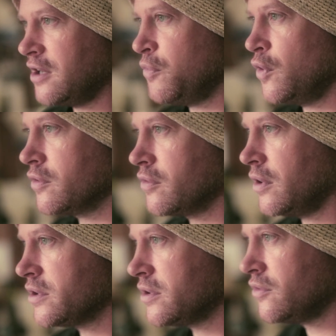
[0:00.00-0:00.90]
in
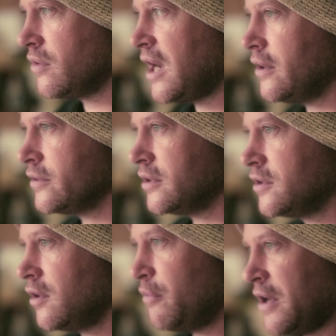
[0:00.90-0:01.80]
motocross and trials, it's
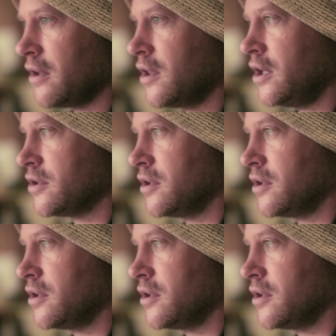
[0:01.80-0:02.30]
all about clutch